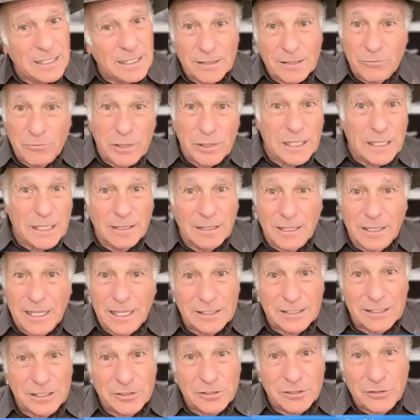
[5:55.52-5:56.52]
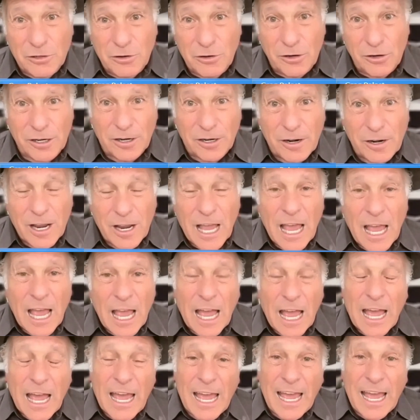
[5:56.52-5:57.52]
Read the latest New Yorker,
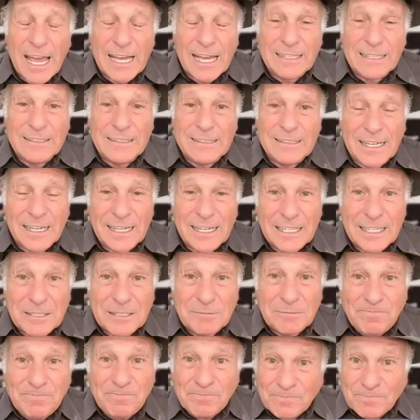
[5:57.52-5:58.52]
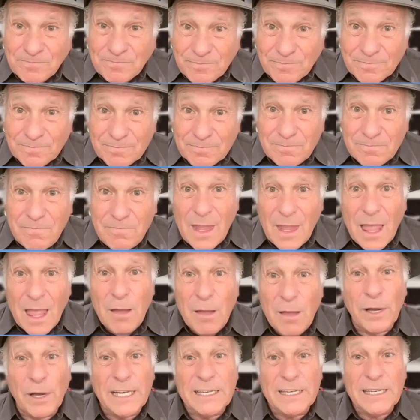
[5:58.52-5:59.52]
and
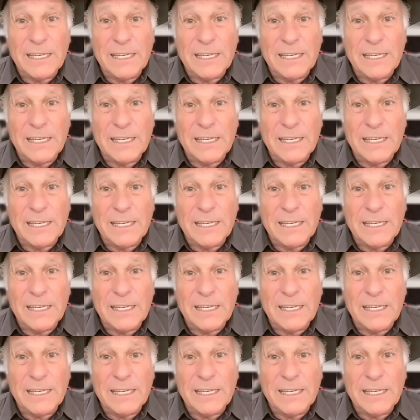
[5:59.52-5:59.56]
but